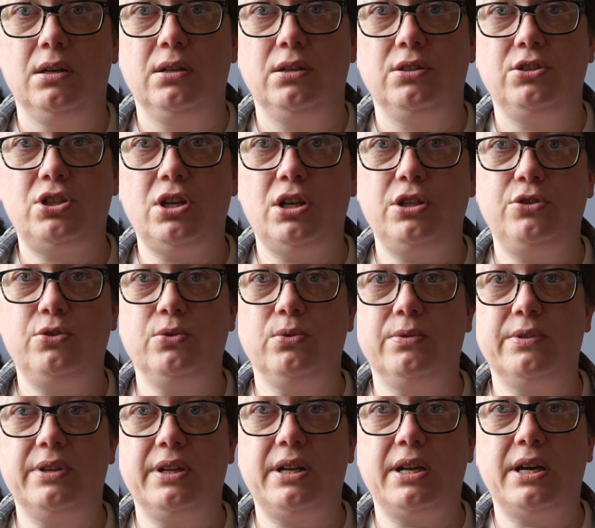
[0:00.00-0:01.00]
schedule
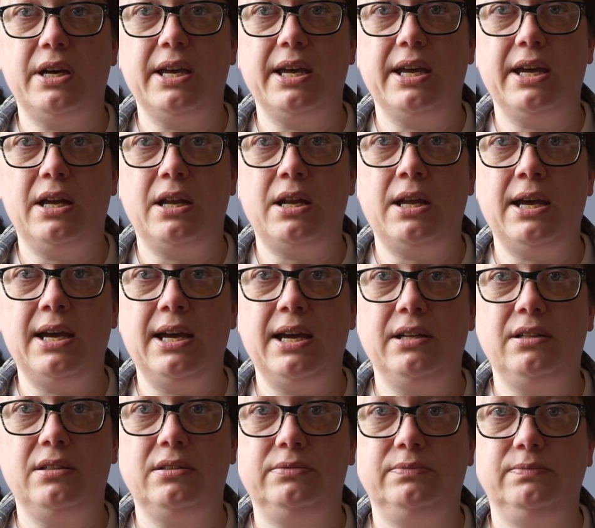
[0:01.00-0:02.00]
that I
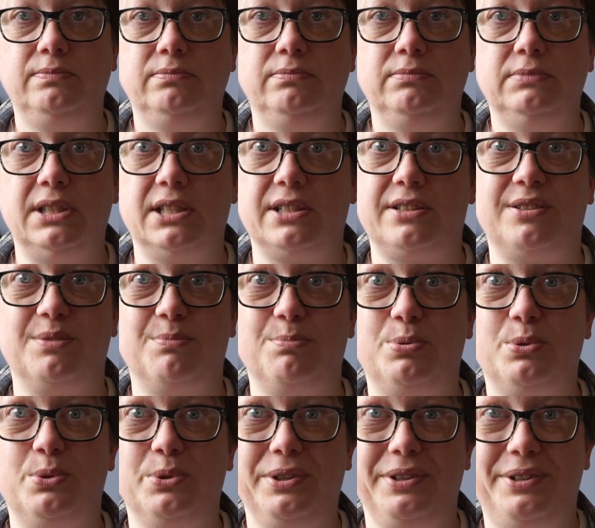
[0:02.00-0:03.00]
had at some
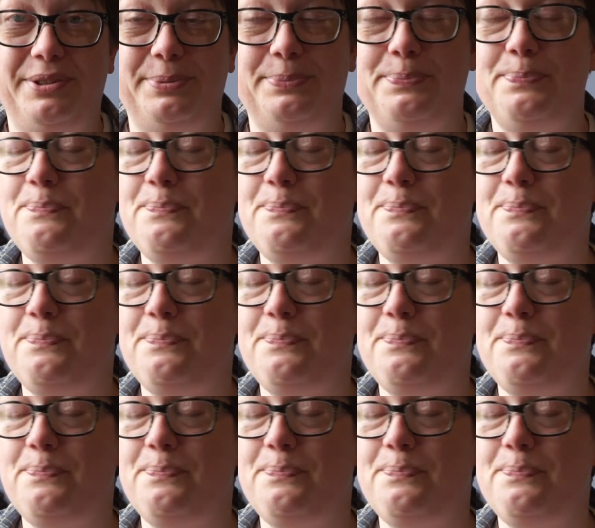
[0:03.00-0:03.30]
point,